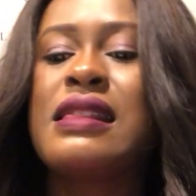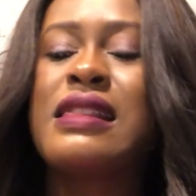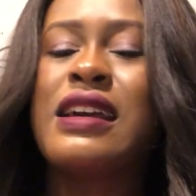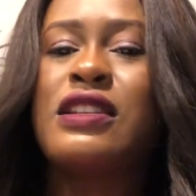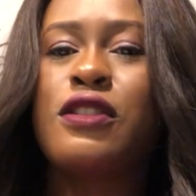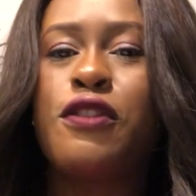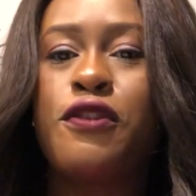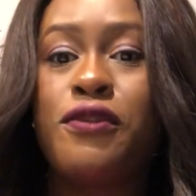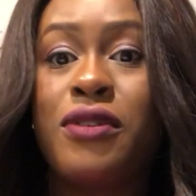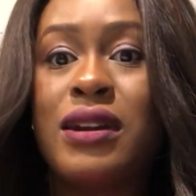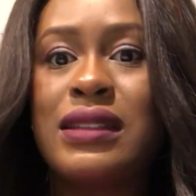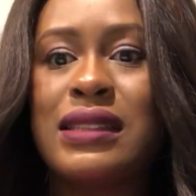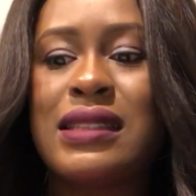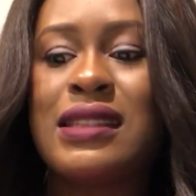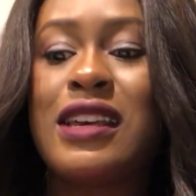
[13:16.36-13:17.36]
Then the
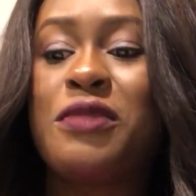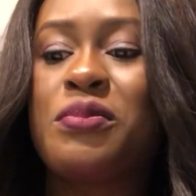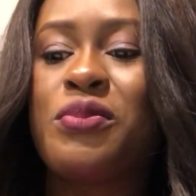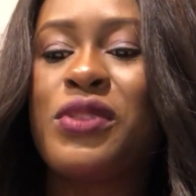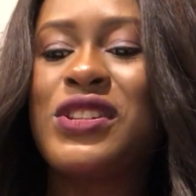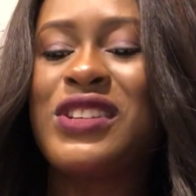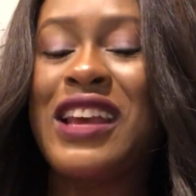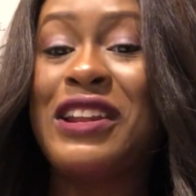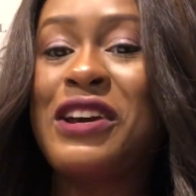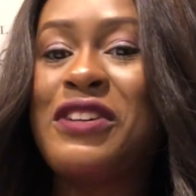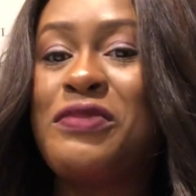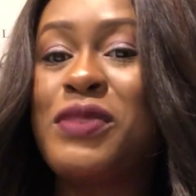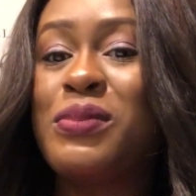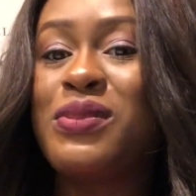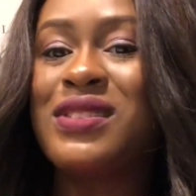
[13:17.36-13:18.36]
fourth tip, which a lot
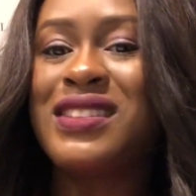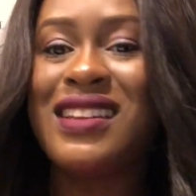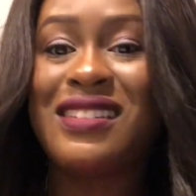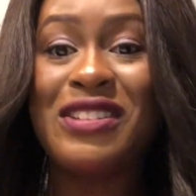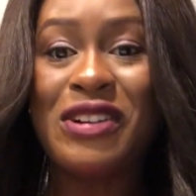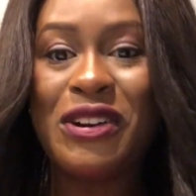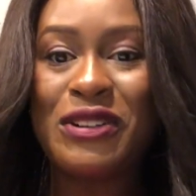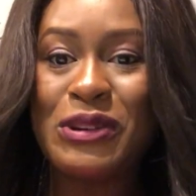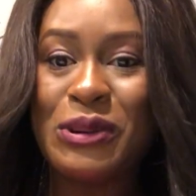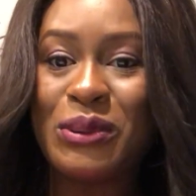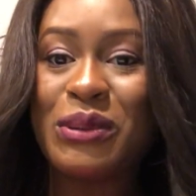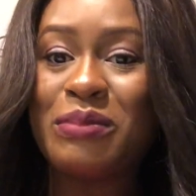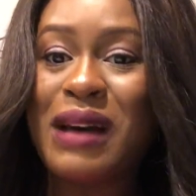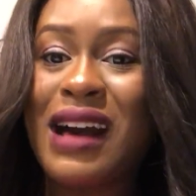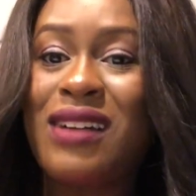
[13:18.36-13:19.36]
of people did not
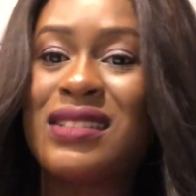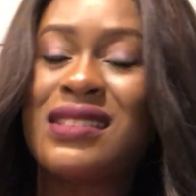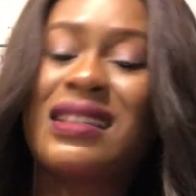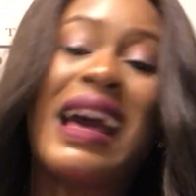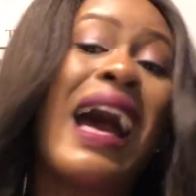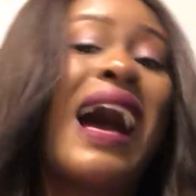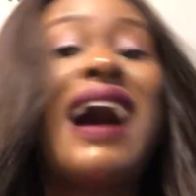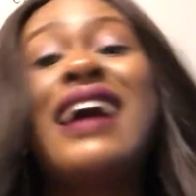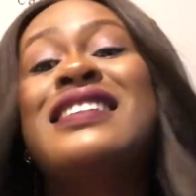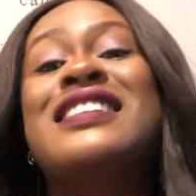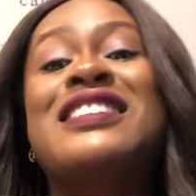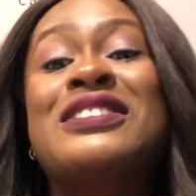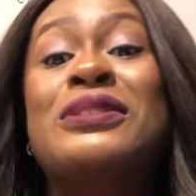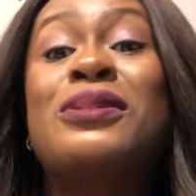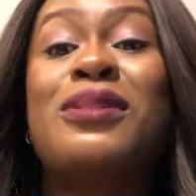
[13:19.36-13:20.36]
know about, I
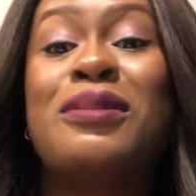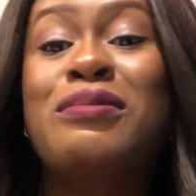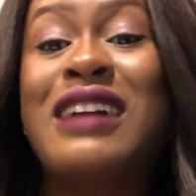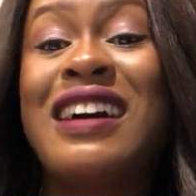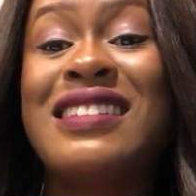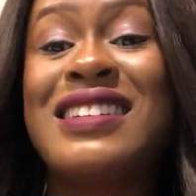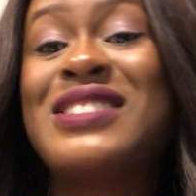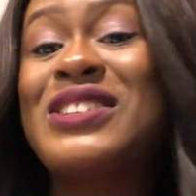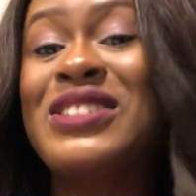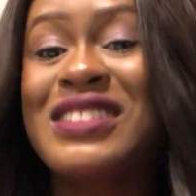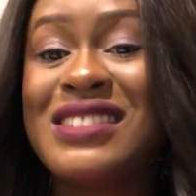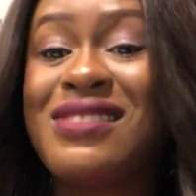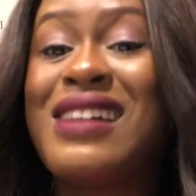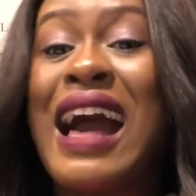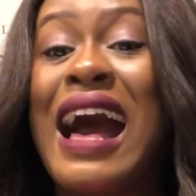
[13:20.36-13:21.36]
didn't know about it
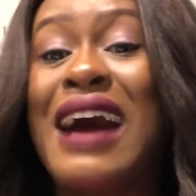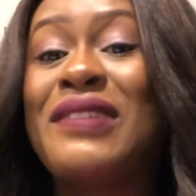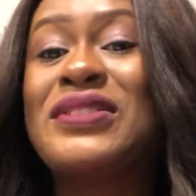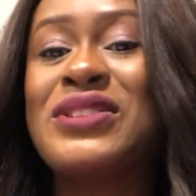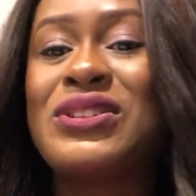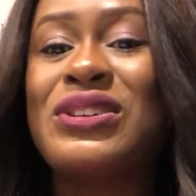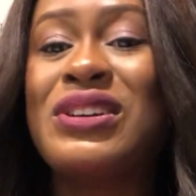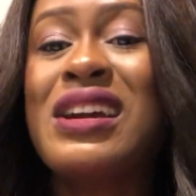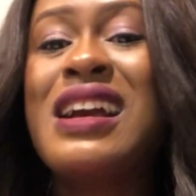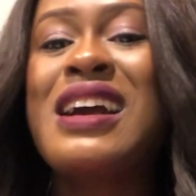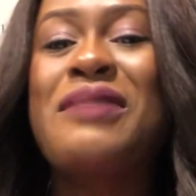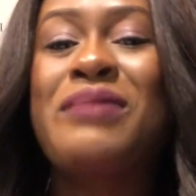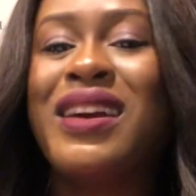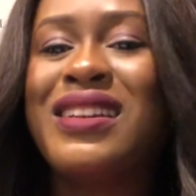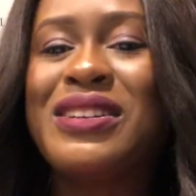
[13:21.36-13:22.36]
until after
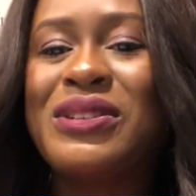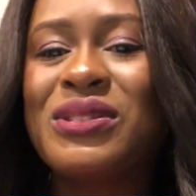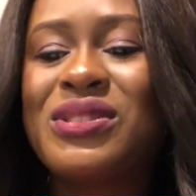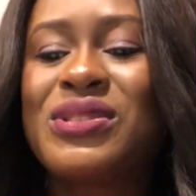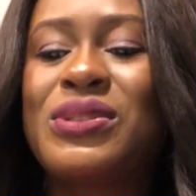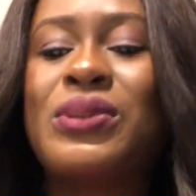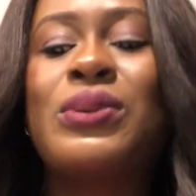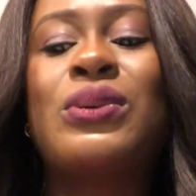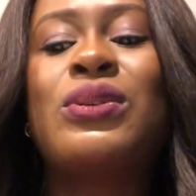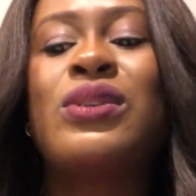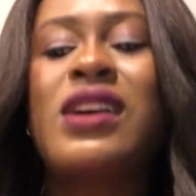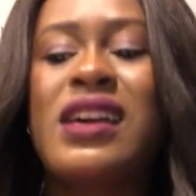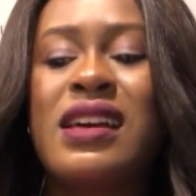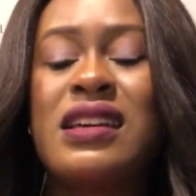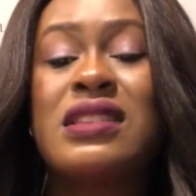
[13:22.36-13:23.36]
medical school,
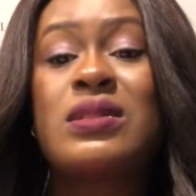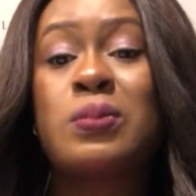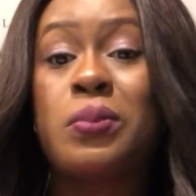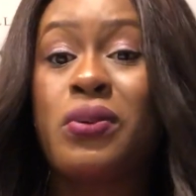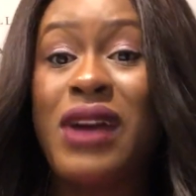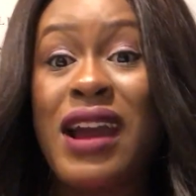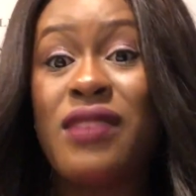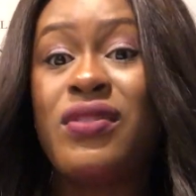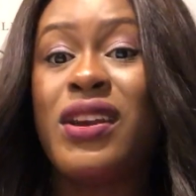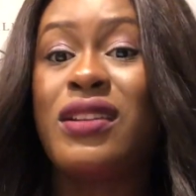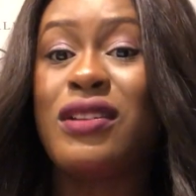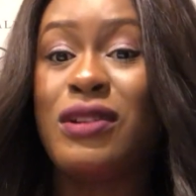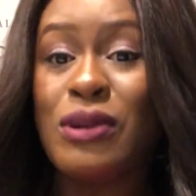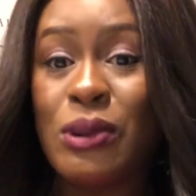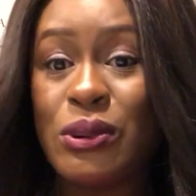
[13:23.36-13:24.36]
is private
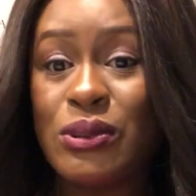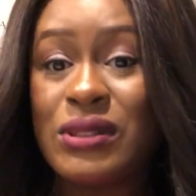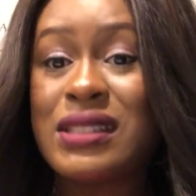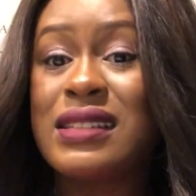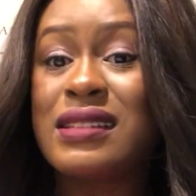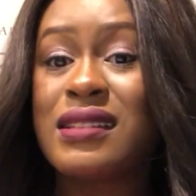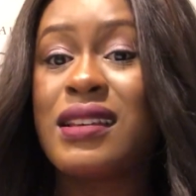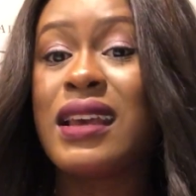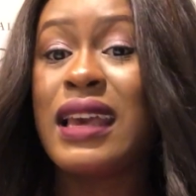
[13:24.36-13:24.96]
loans.